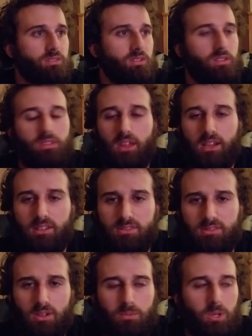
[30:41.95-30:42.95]
So thanks
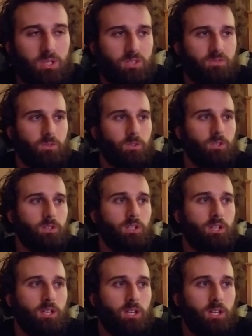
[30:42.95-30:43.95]
so much for
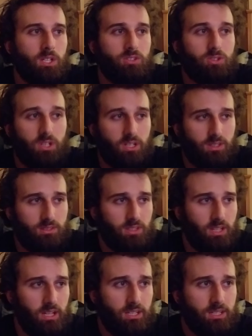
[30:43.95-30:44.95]
tuning in
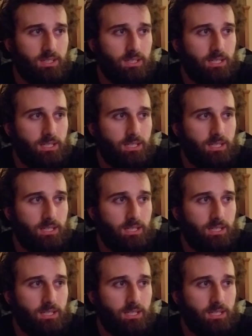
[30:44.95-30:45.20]
today.